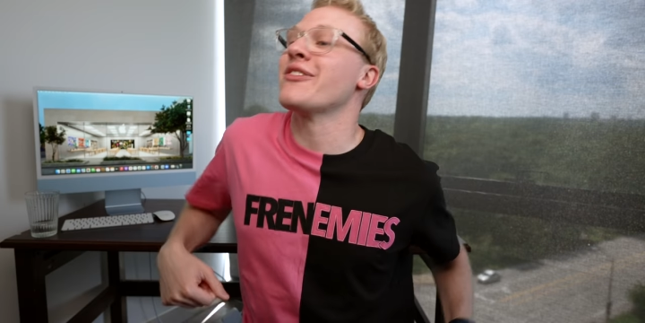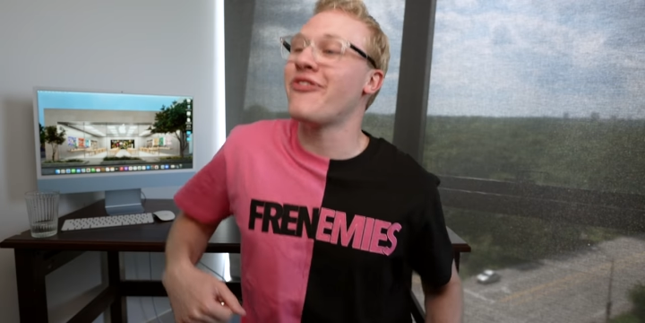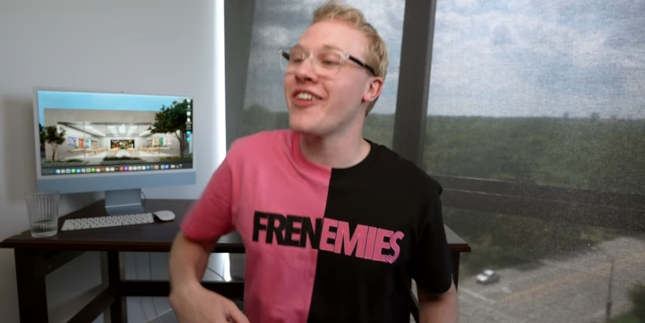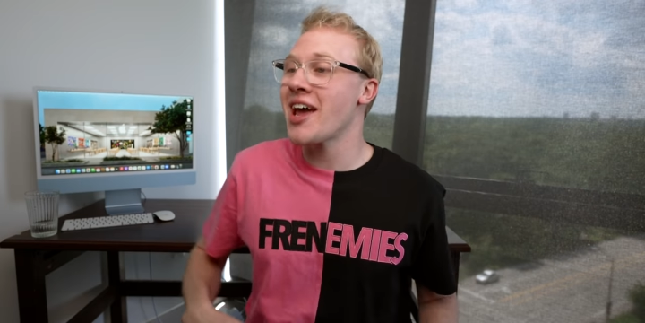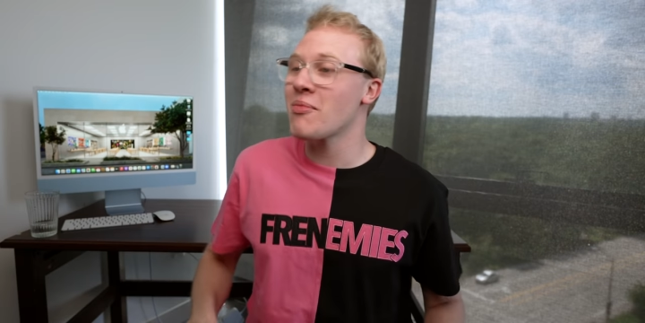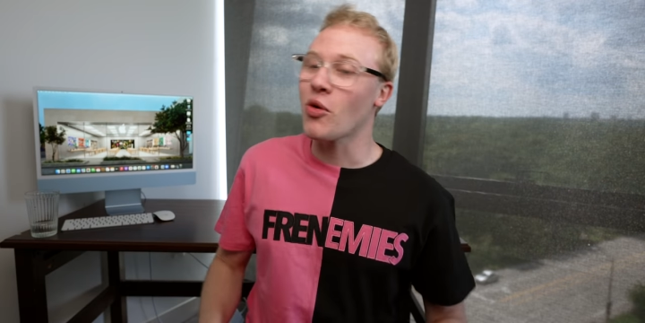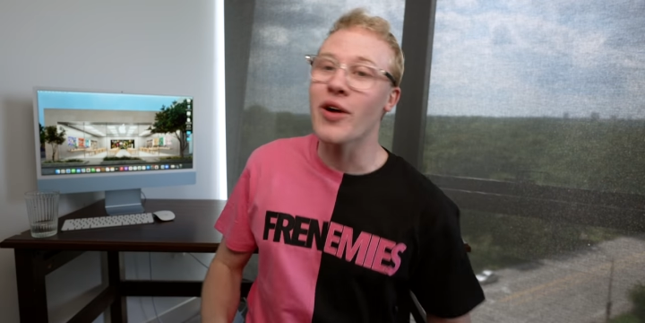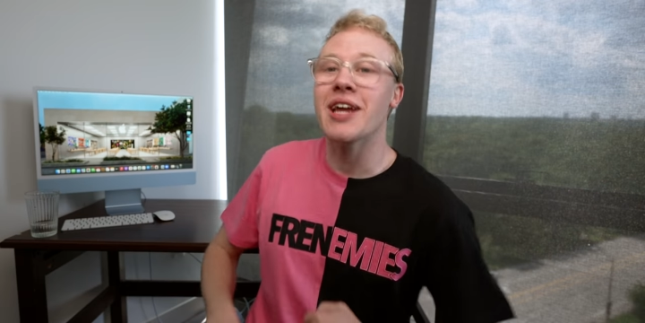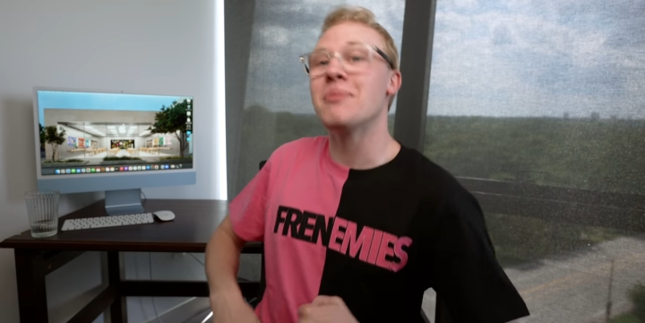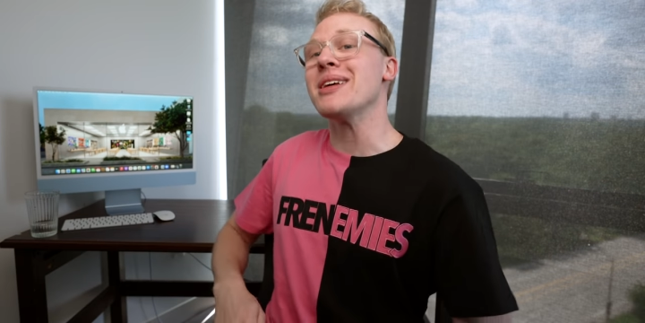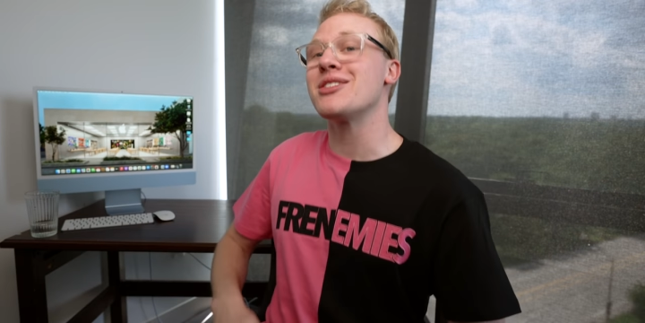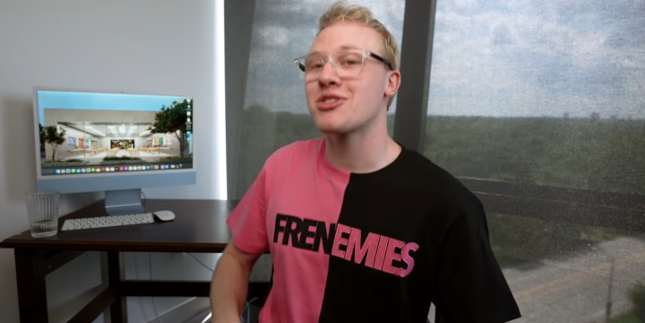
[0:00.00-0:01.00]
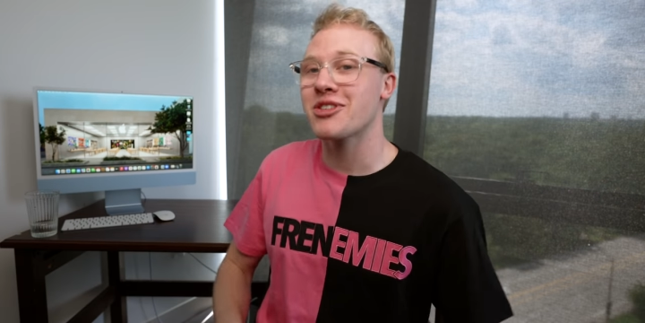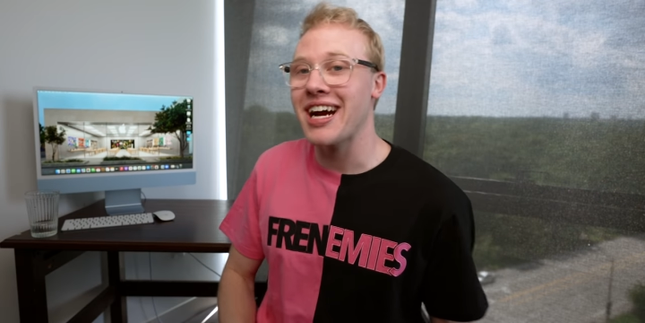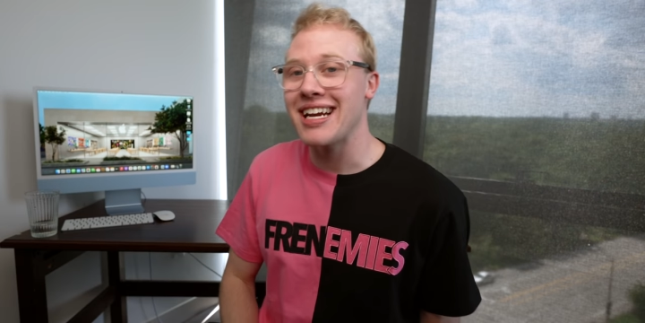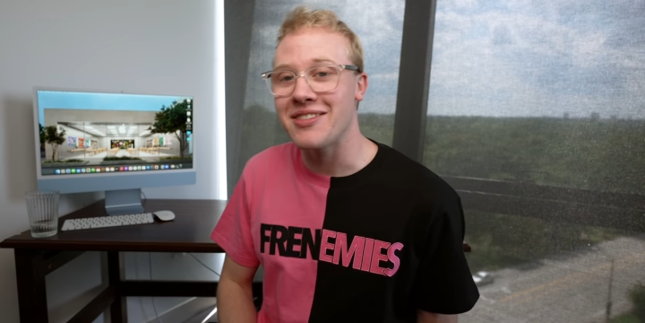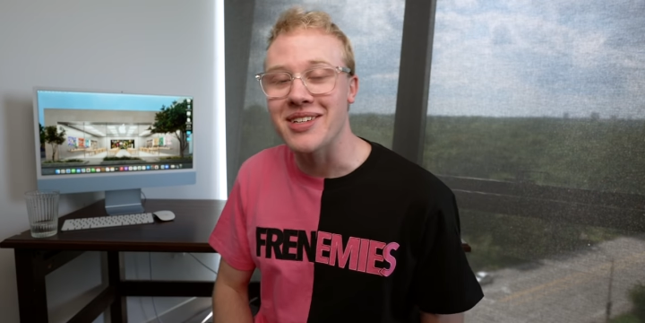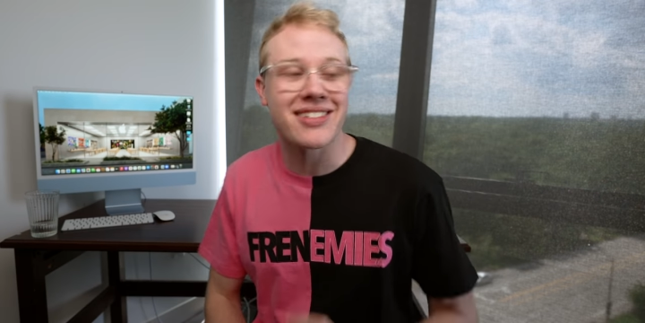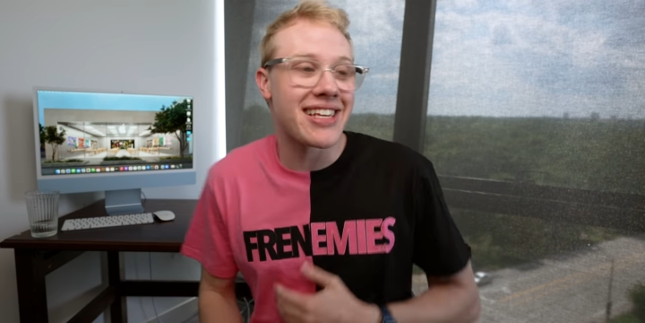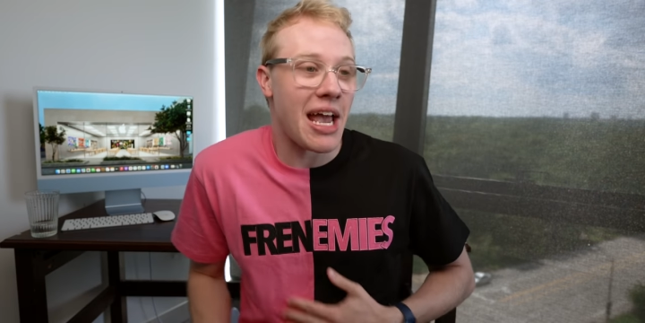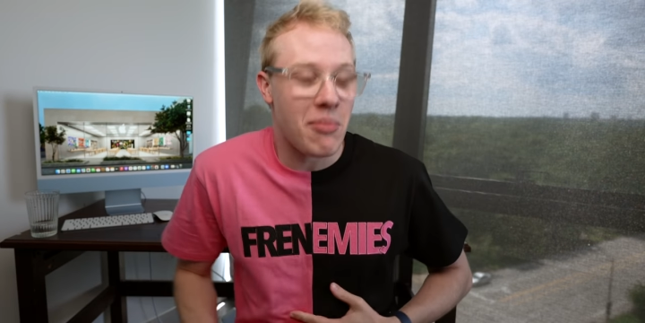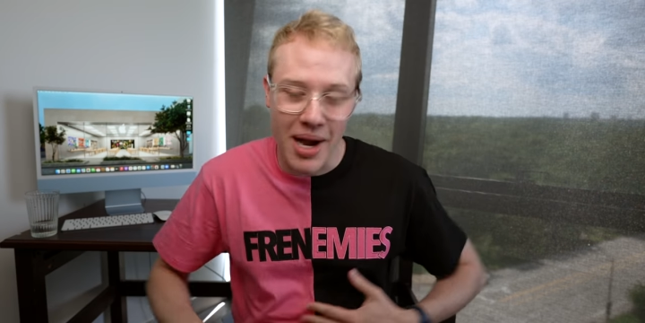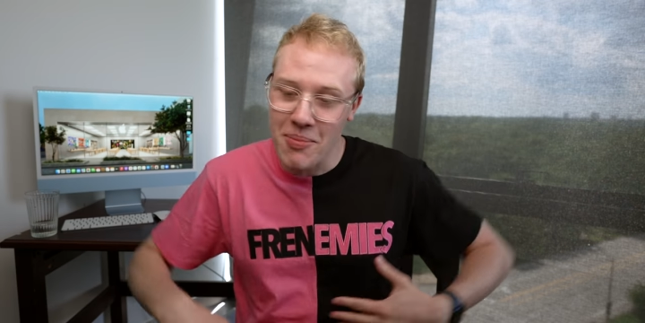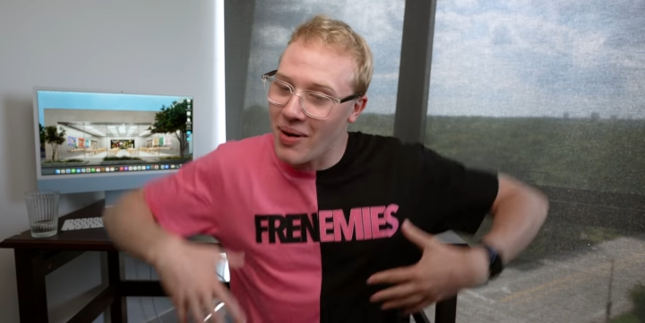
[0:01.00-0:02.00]
fanboy in me's trying to
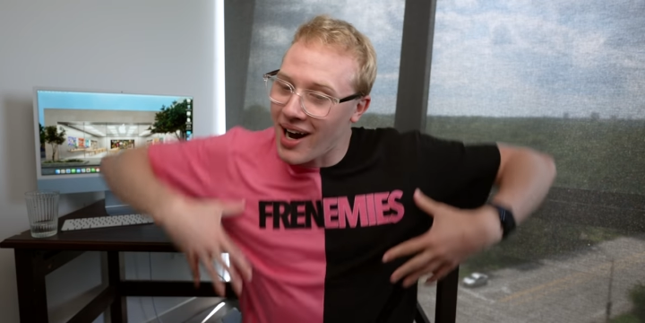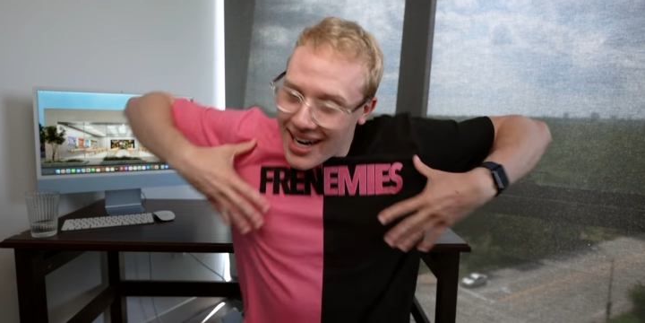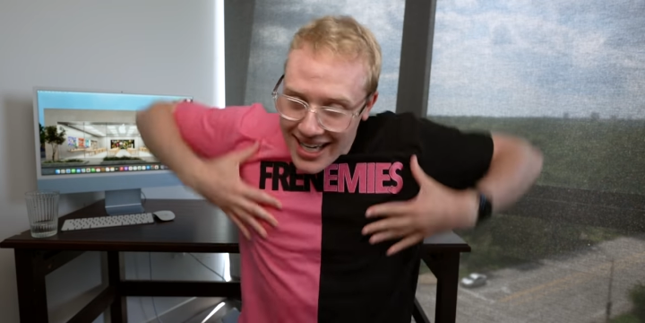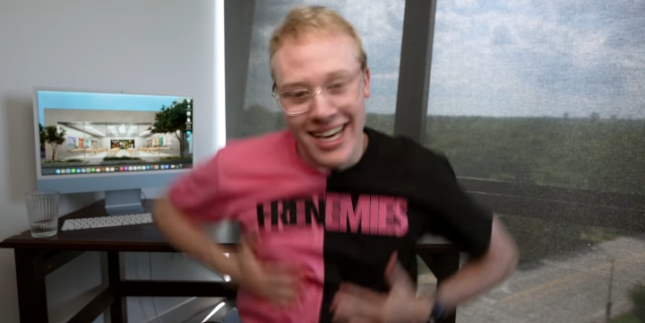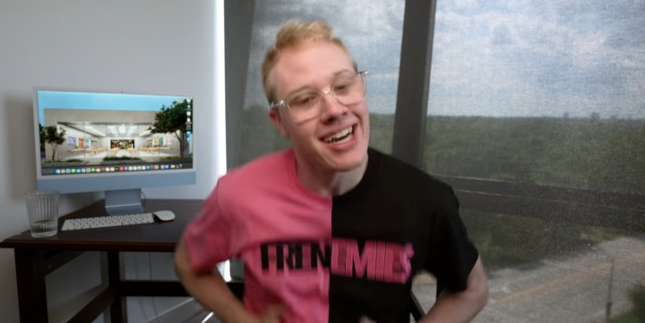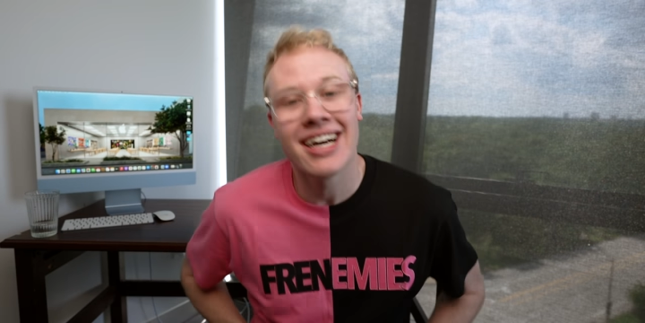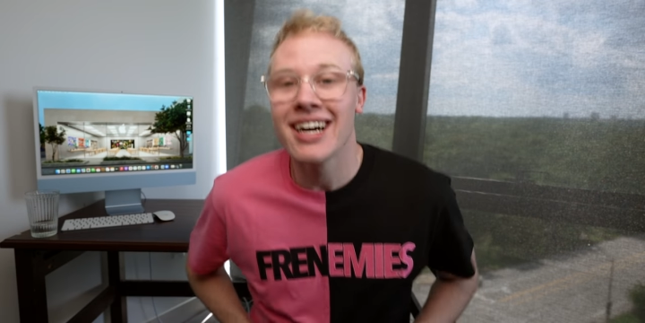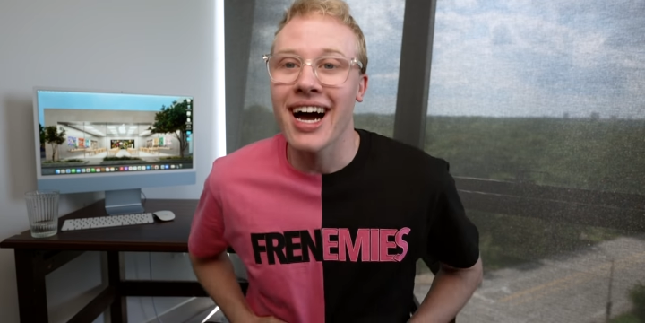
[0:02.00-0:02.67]
escape my body.